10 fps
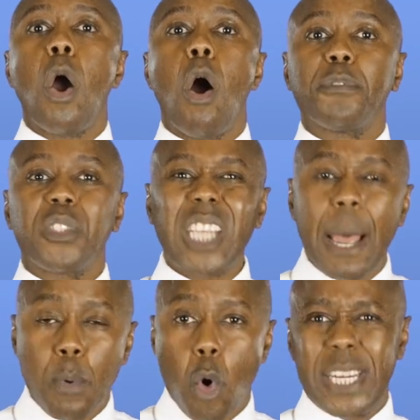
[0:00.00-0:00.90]
of
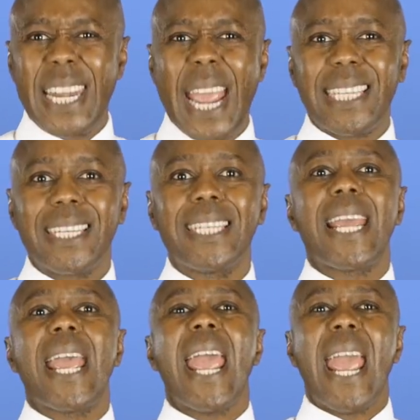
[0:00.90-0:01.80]
subordinated
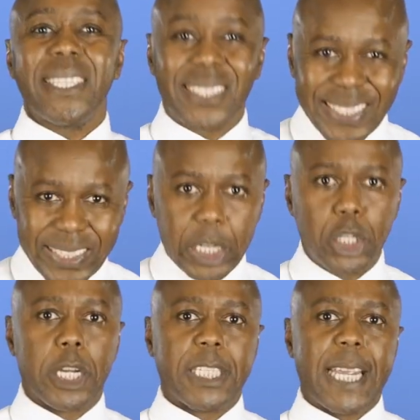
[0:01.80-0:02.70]
and
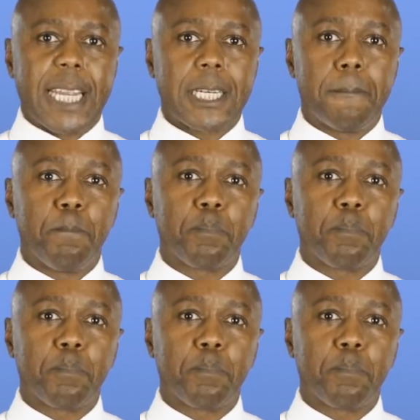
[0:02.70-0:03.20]
senior debt.